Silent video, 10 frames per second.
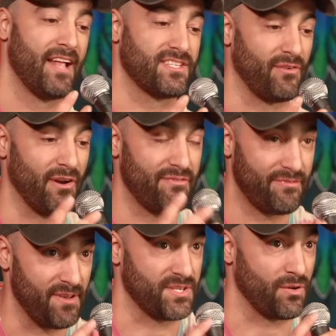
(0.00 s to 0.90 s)
it's a very
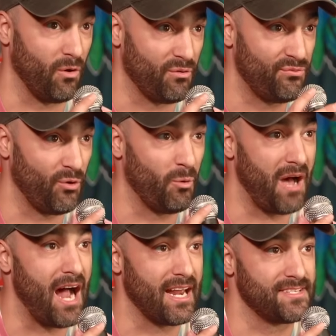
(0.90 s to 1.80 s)
physical, full
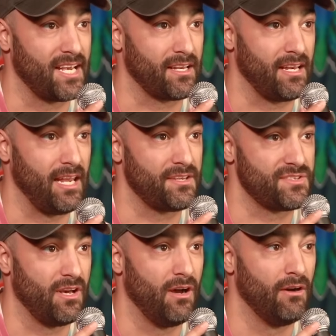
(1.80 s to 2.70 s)
body technique.
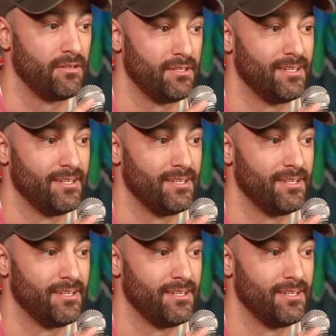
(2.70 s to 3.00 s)
So,